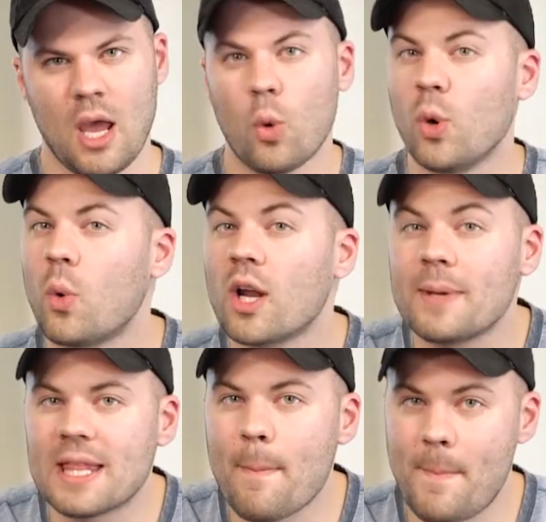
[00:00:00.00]
We want to
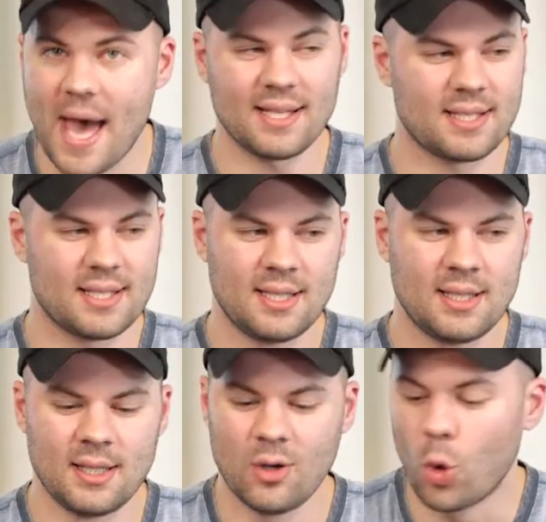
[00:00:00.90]
be the best
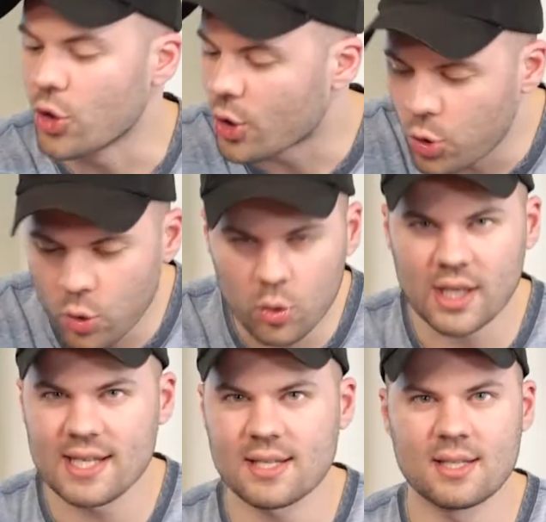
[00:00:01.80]
or the
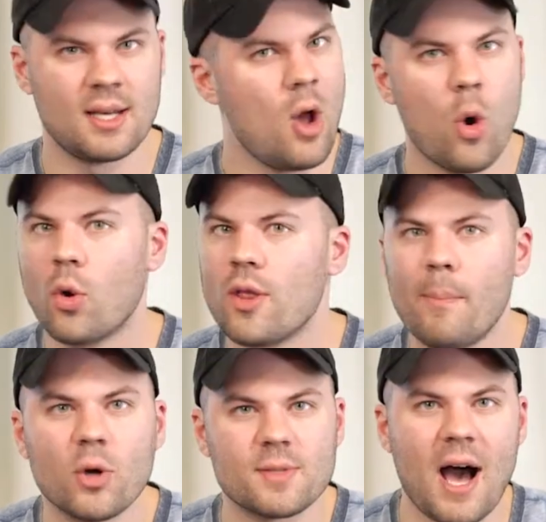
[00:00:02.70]
coolest or the
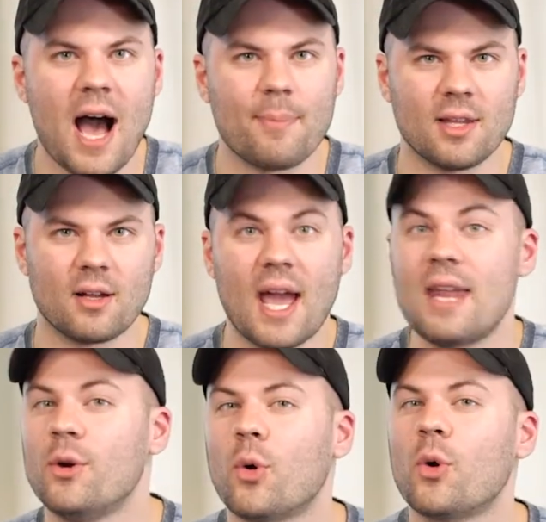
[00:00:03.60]
most popular,
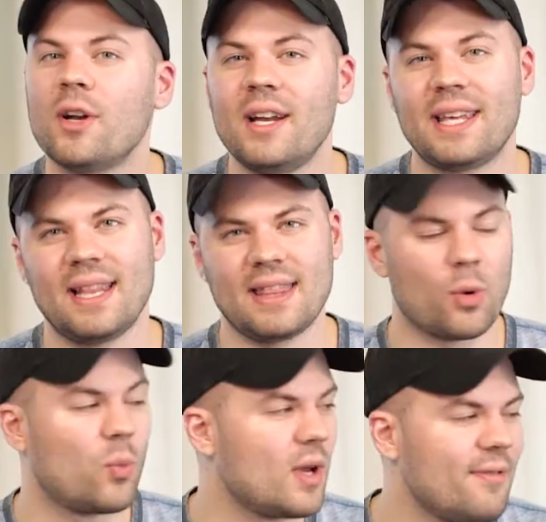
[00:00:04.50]
and in order to get there,
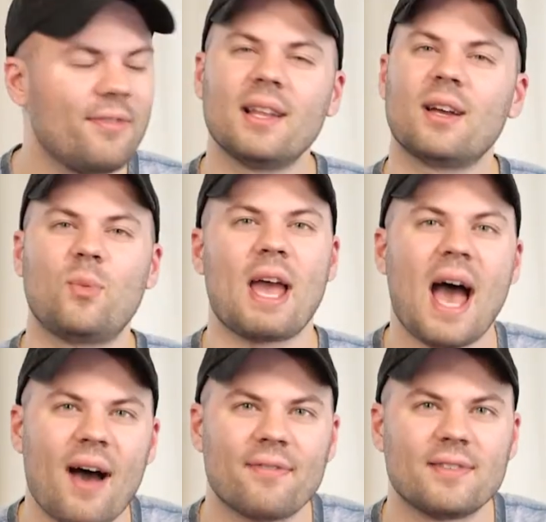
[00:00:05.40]
we feel like we
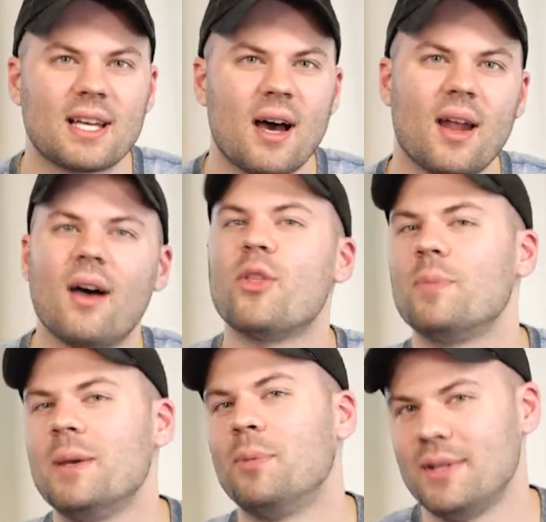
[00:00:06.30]
have to cut other
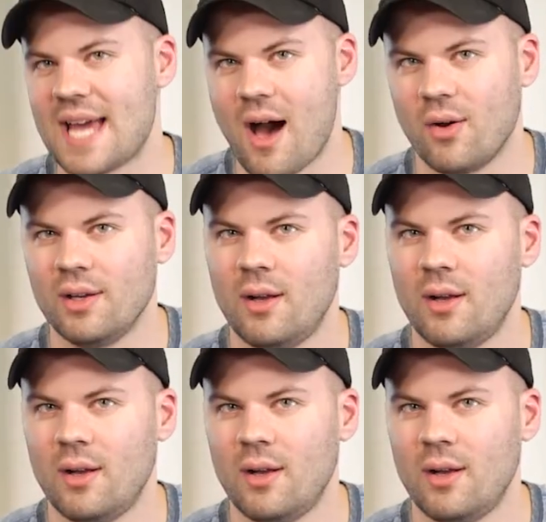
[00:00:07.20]
people down.